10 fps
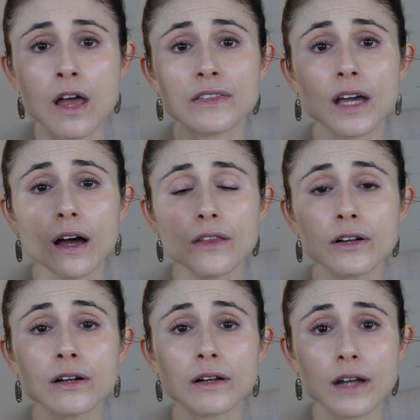The
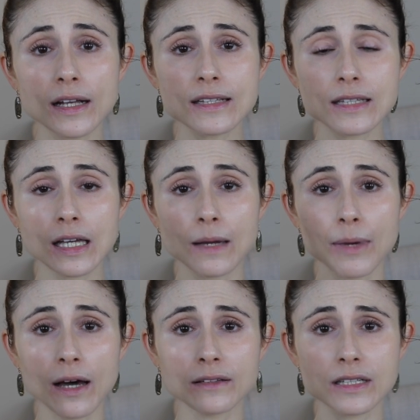other nice thing
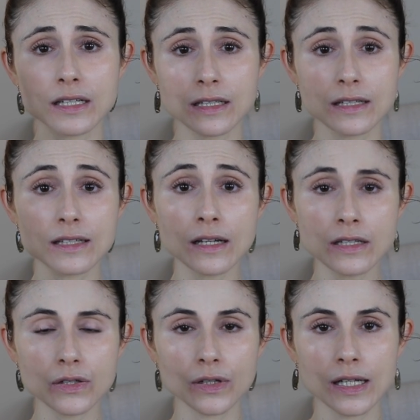about tinted
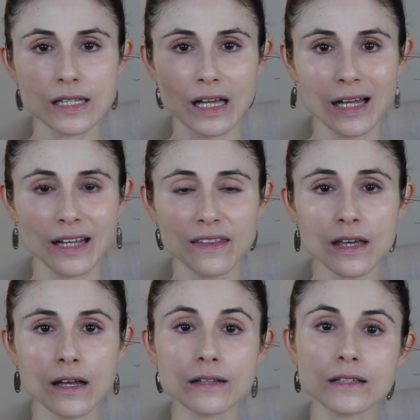sunscreens like
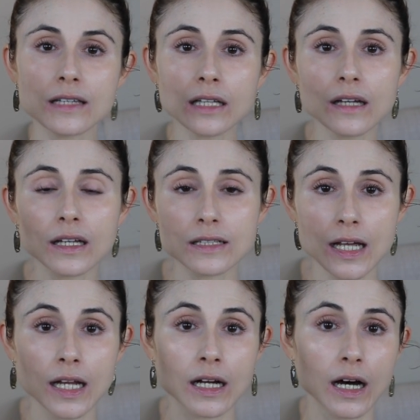this is that they
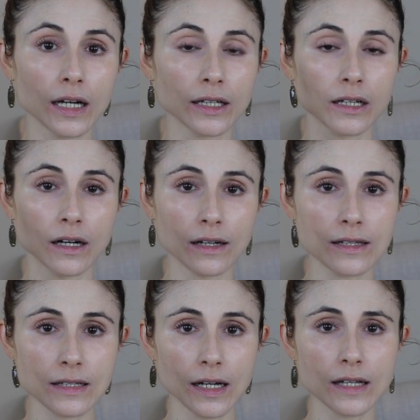contain iron
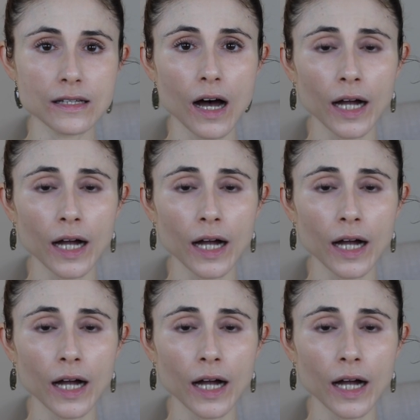oxides.